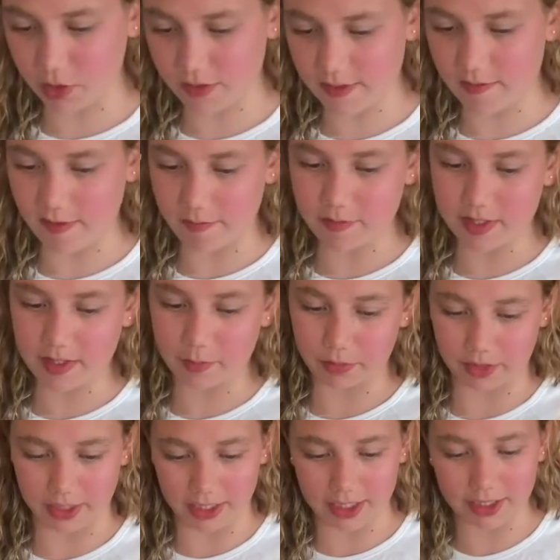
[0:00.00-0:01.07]
of them to the
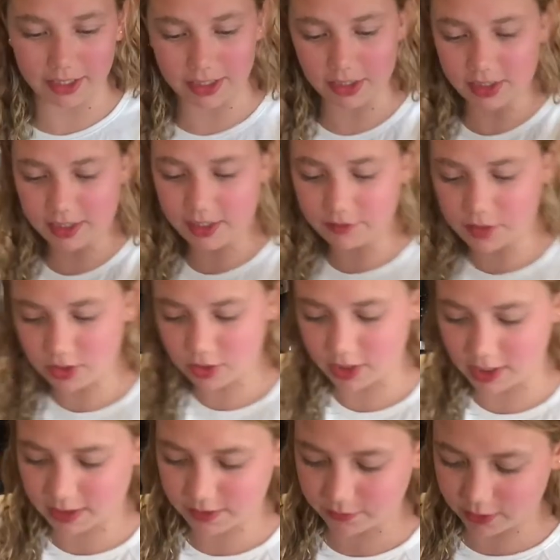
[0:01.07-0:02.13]
plate. I just have to
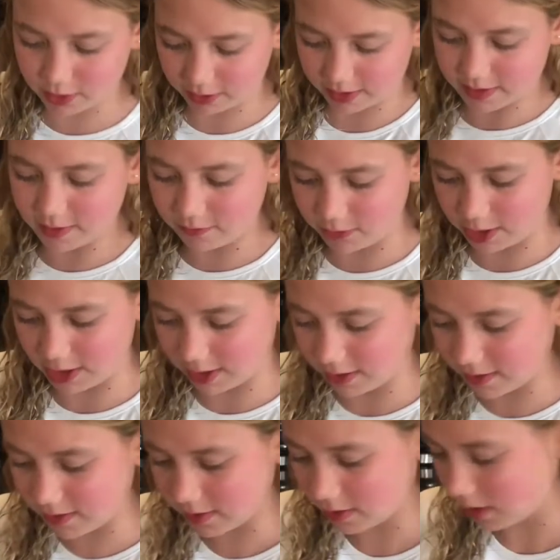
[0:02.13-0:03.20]
transfer the rest of
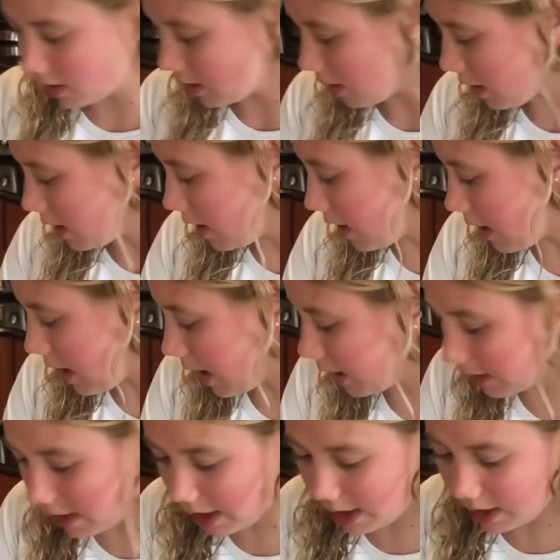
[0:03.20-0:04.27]
these. And
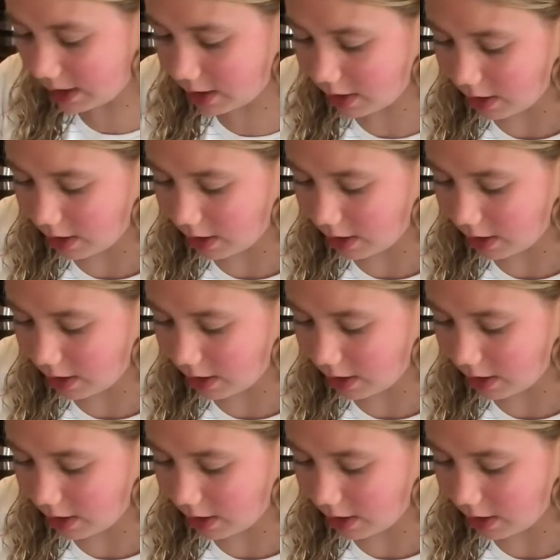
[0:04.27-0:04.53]
then